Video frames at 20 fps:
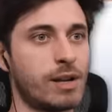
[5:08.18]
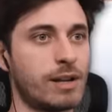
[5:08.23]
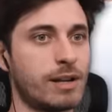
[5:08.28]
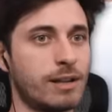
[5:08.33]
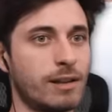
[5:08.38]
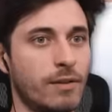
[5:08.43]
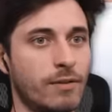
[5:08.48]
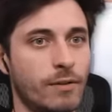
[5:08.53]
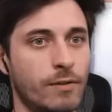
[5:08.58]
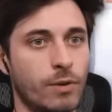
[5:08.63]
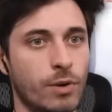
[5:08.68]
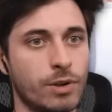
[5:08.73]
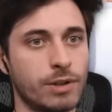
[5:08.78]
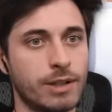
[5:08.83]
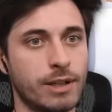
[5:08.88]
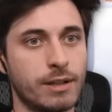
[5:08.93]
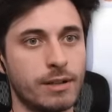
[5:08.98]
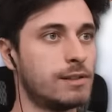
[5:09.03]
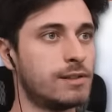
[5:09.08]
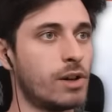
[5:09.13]
I need level four.
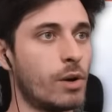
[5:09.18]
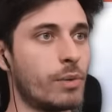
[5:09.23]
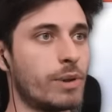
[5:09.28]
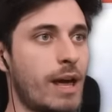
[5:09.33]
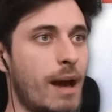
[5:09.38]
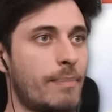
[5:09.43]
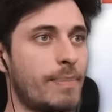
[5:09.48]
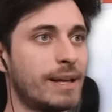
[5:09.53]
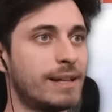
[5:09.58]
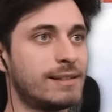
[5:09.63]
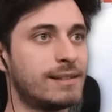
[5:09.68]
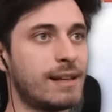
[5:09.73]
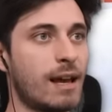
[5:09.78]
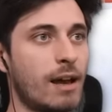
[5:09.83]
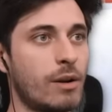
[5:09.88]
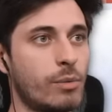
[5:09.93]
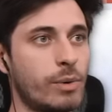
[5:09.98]
So with that being said,